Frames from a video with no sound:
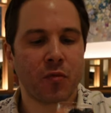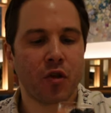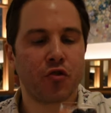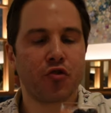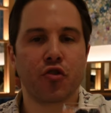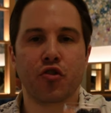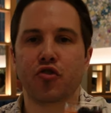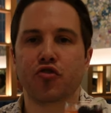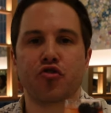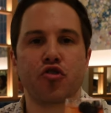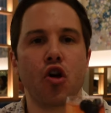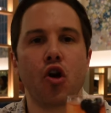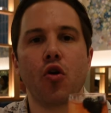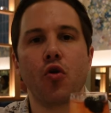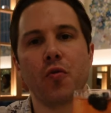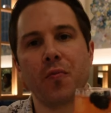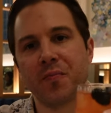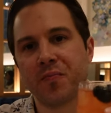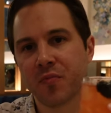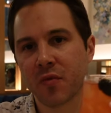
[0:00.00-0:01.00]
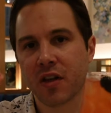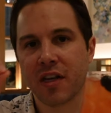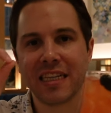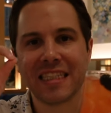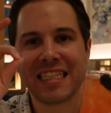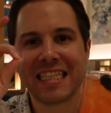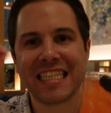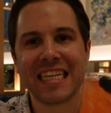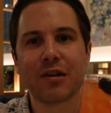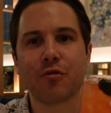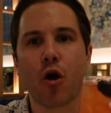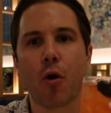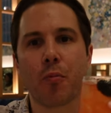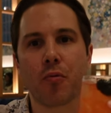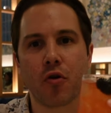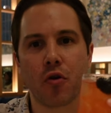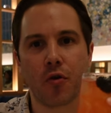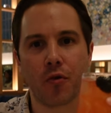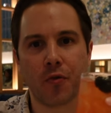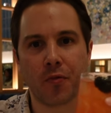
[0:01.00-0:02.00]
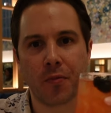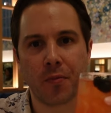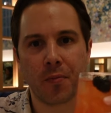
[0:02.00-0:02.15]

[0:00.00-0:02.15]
So there's no. So kids, kid, kids